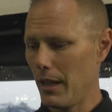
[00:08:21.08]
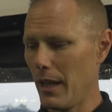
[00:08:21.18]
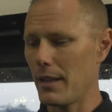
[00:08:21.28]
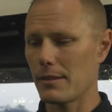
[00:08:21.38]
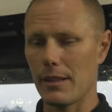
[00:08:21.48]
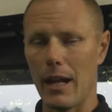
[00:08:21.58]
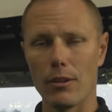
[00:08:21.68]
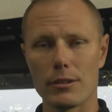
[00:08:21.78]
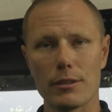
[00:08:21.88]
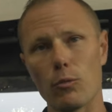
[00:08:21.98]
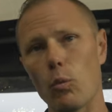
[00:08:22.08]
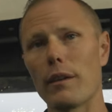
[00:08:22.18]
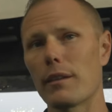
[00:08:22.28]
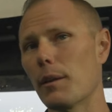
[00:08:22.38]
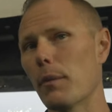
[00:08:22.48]
ins and outs of
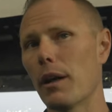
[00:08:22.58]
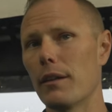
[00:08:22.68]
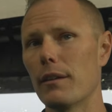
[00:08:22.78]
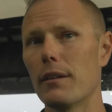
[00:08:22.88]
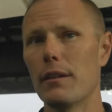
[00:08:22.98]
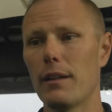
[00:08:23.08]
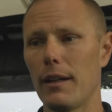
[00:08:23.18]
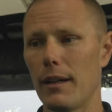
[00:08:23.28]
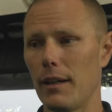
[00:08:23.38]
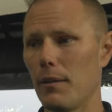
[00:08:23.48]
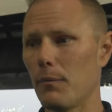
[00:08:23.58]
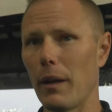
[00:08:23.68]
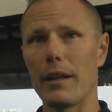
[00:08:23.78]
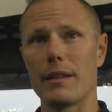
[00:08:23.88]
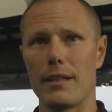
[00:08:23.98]
what the mud
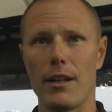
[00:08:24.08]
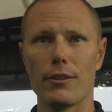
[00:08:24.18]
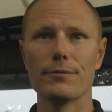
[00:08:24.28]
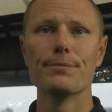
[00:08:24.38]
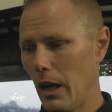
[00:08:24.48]
might entail.